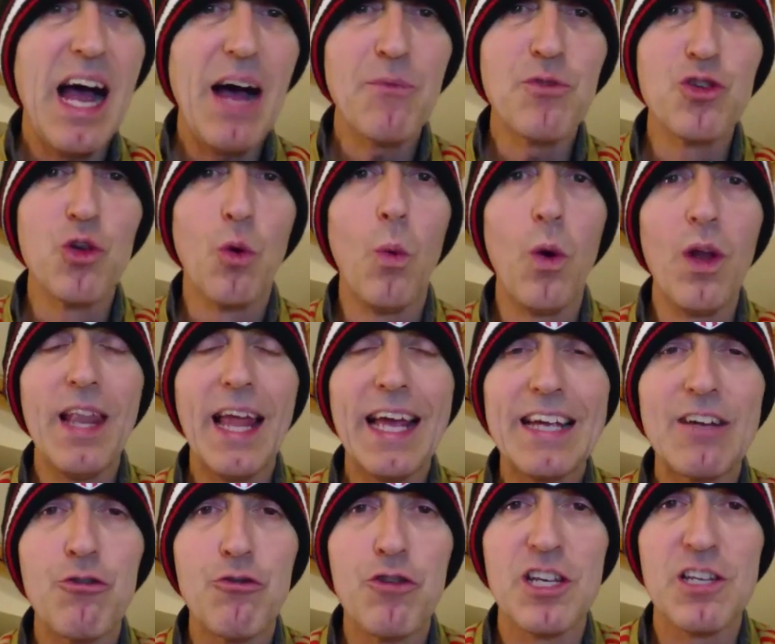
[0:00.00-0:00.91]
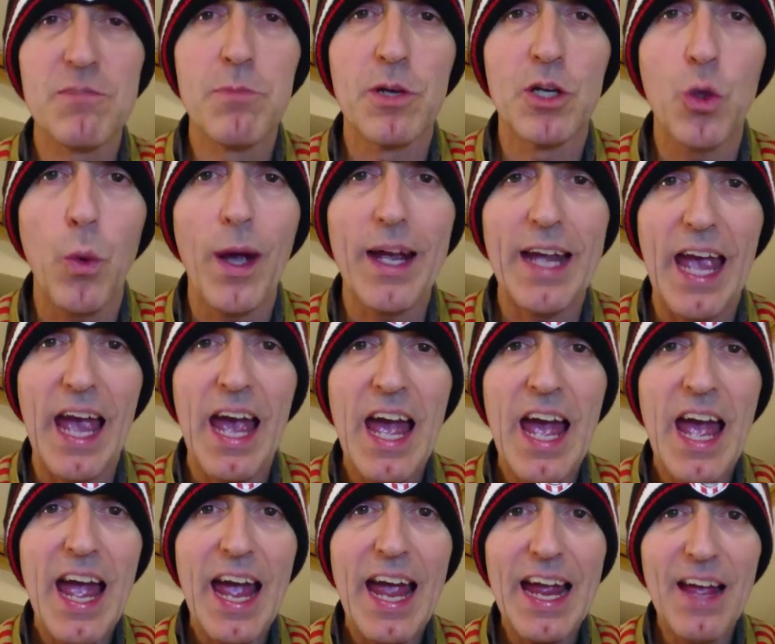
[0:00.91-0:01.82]
someone like Chris Maguire
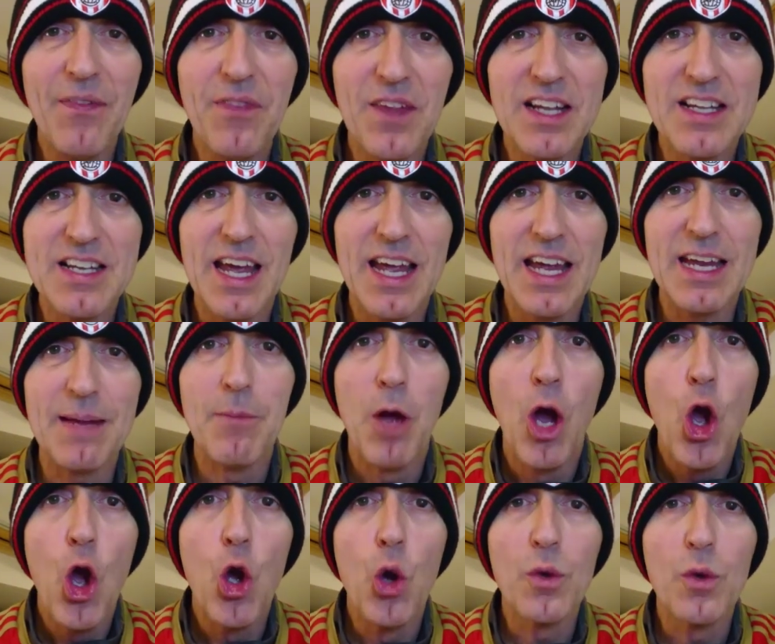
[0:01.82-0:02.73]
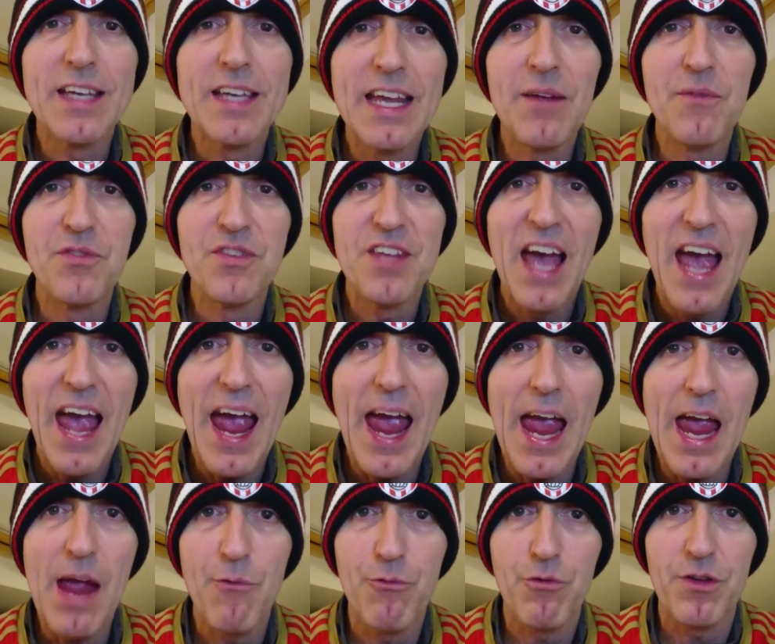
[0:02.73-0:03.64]
in the team who gives
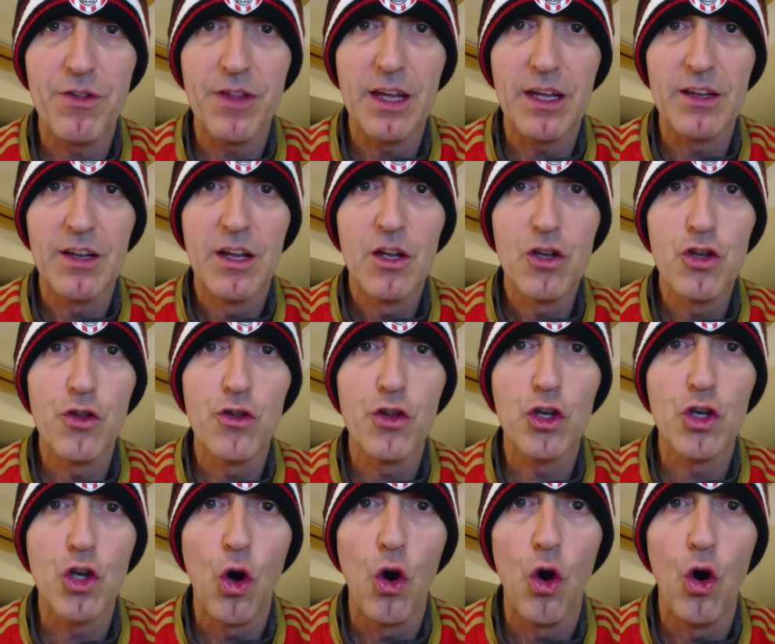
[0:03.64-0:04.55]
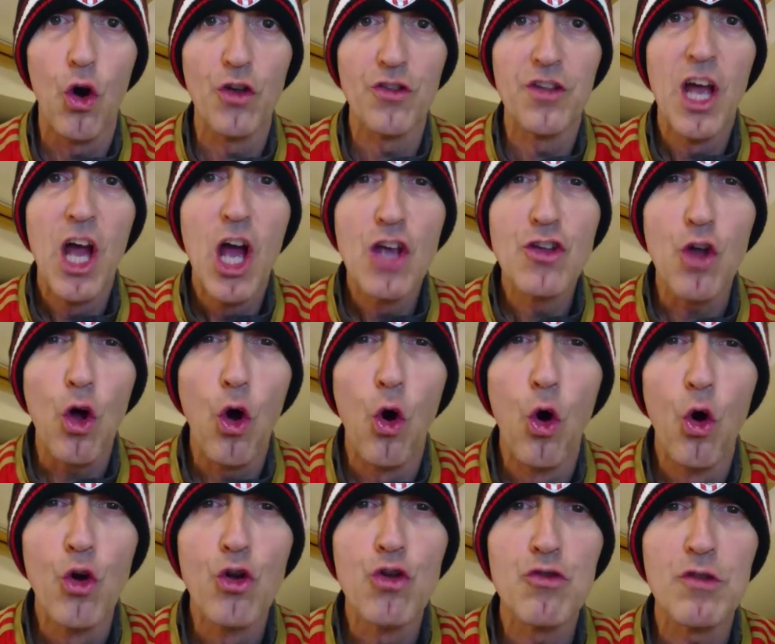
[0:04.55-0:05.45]
everything to the cause.
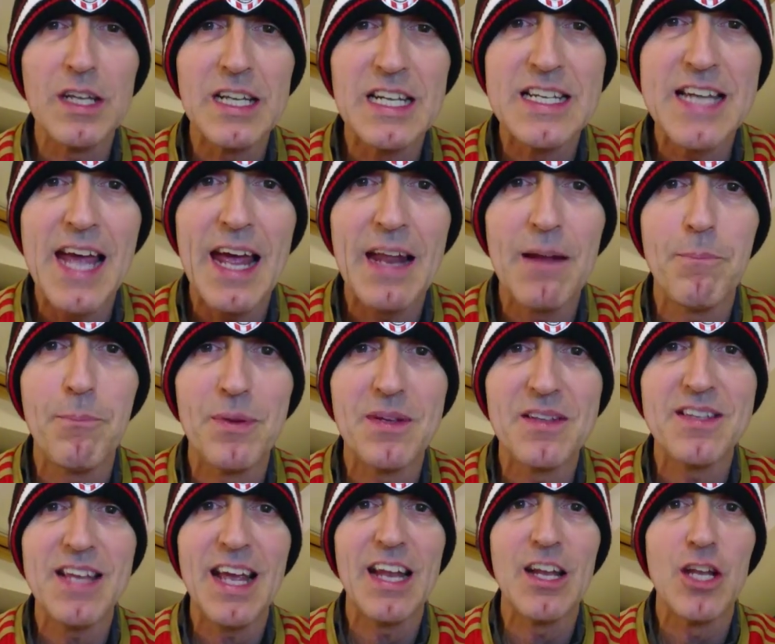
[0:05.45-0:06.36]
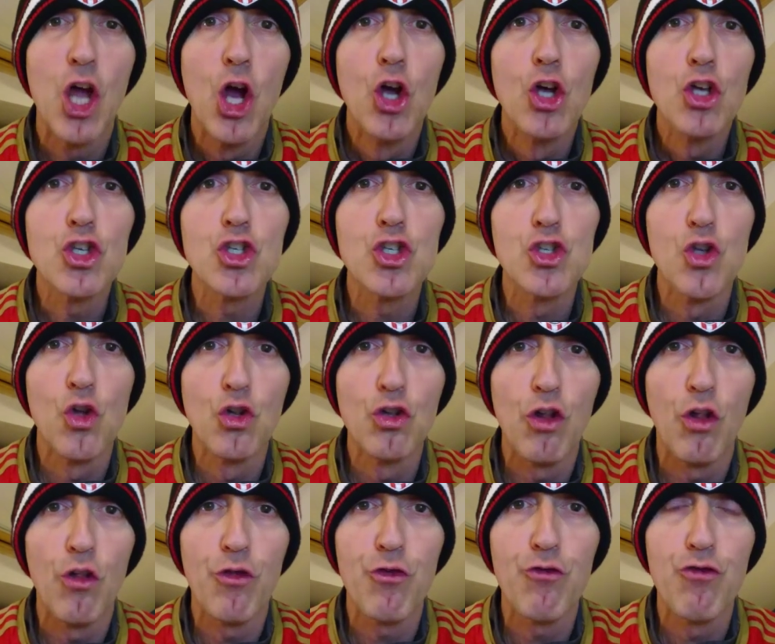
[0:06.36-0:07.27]
It's 110%
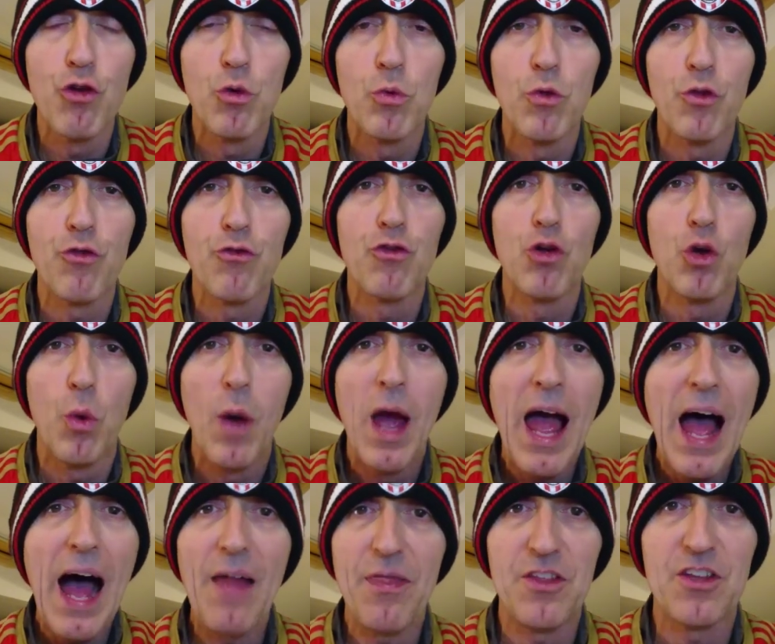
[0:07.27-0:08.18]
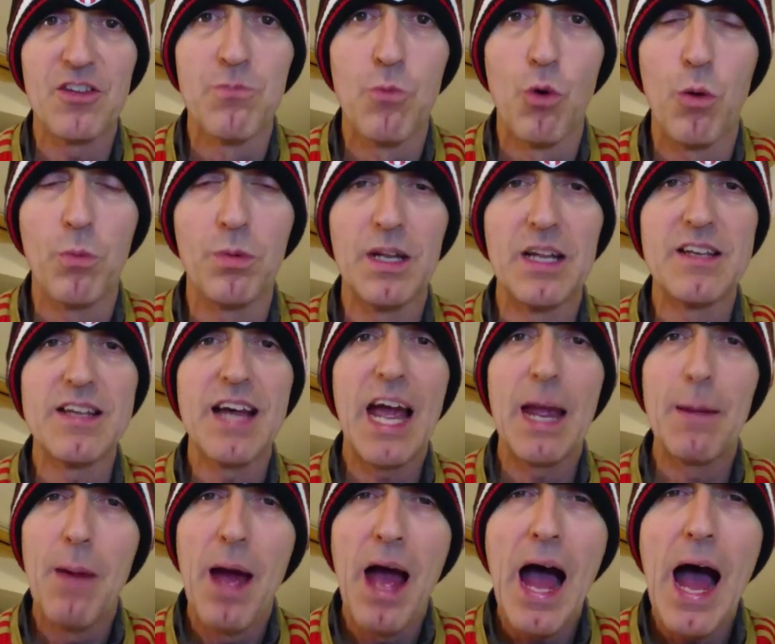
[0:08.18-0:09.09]
Sunderland through and through at this moment in
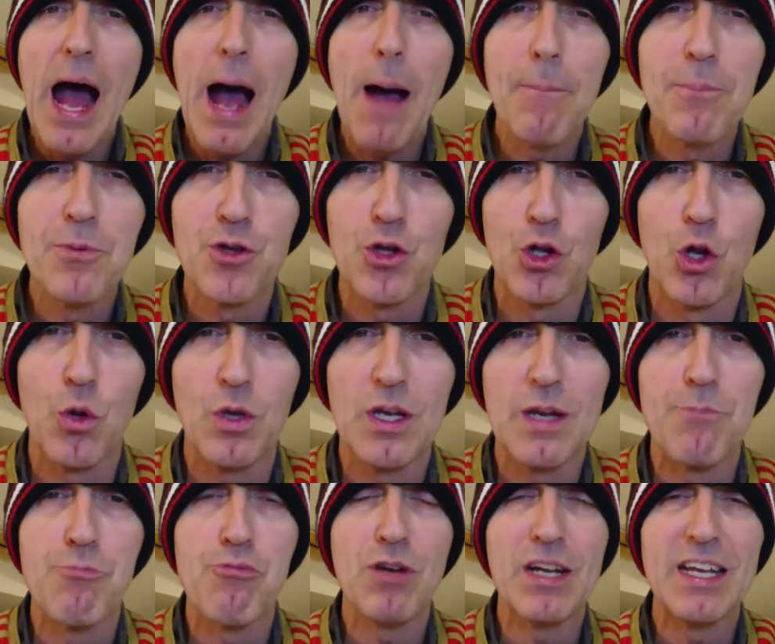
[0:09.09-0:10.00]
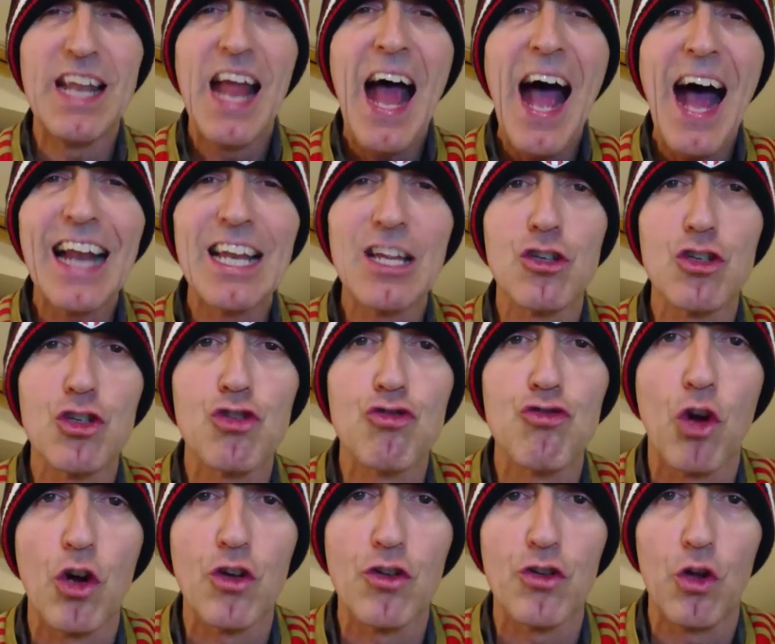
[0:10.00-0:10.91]
time. Absolutely brilliant. And he's
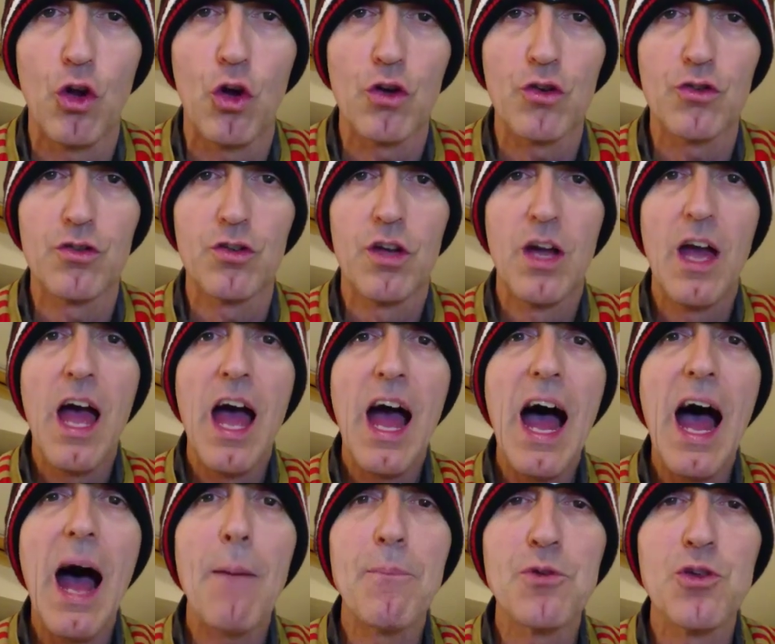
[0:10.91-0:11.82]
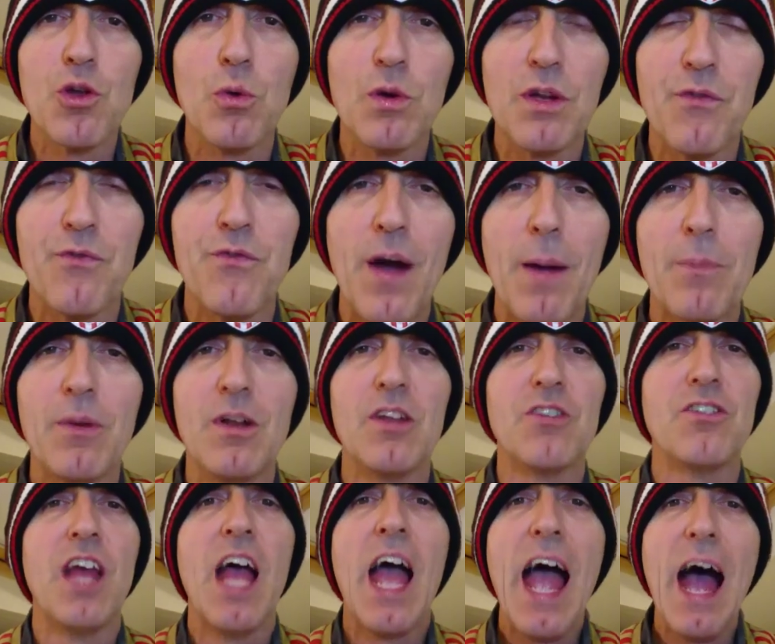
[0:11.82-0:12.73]
strong as an ox. Absolutely
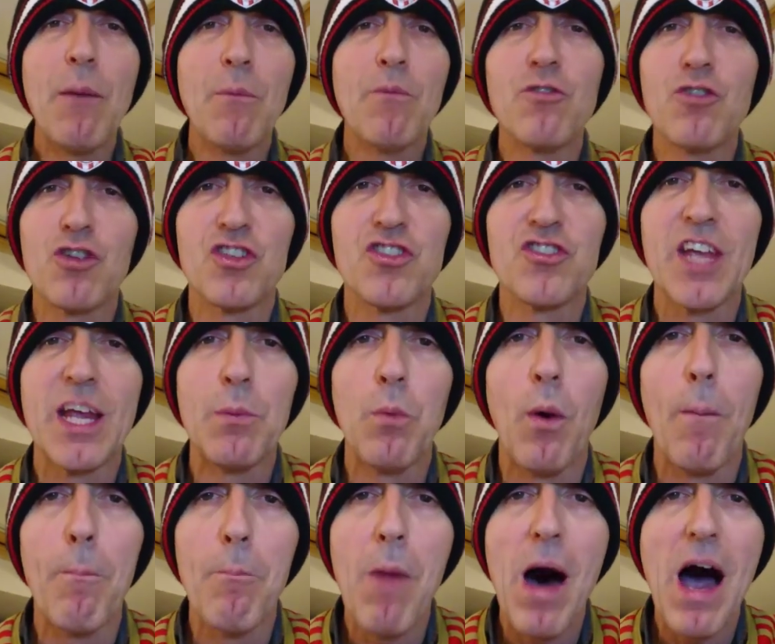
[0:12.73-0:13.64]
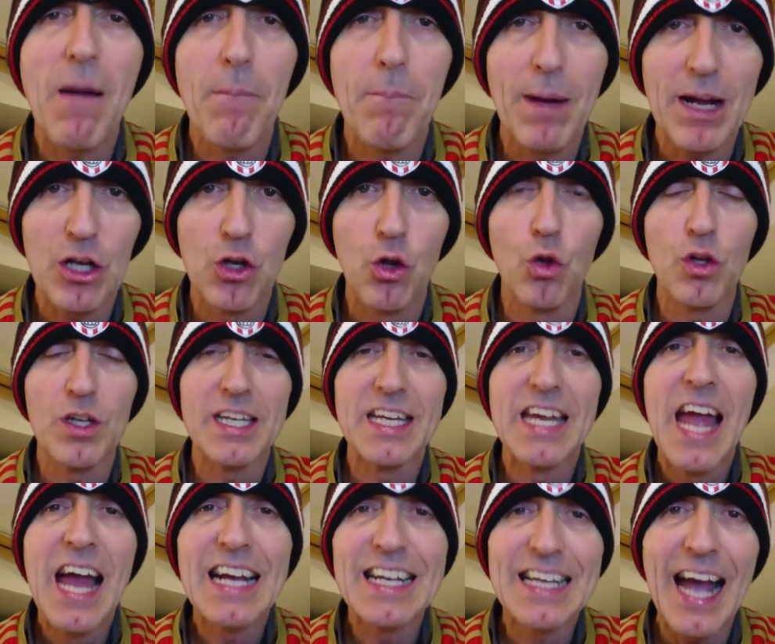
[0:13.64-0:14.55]
fabulous. And we've just seen what Marc
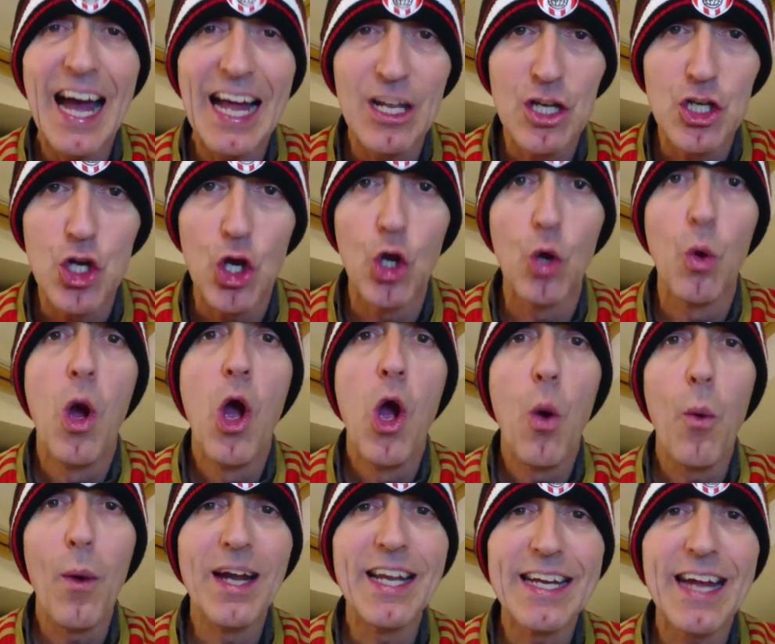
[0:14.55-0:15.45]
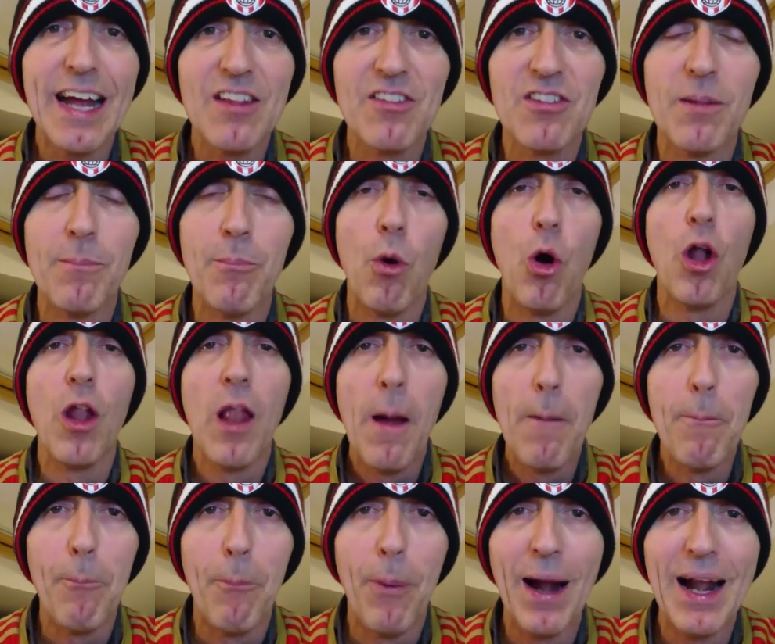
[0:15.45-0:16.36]
McNulty can do when he gets the ball
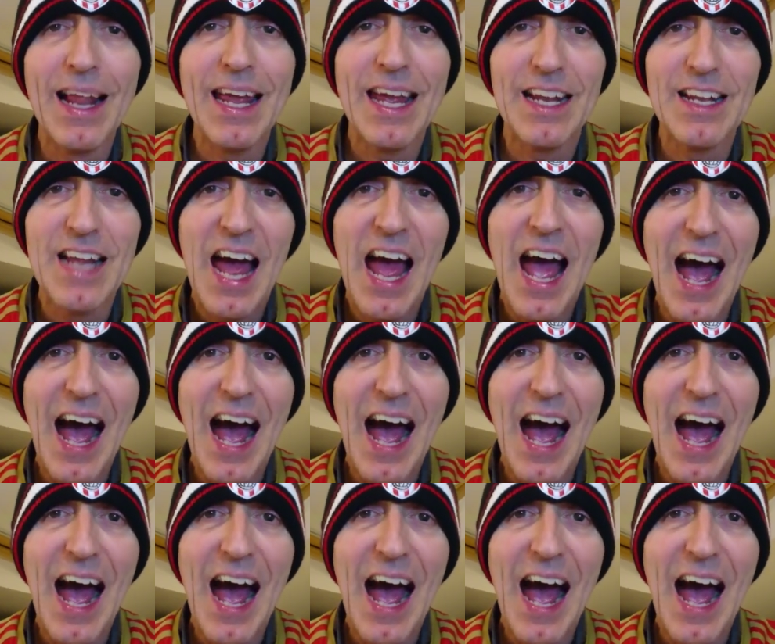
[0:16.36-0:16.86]
played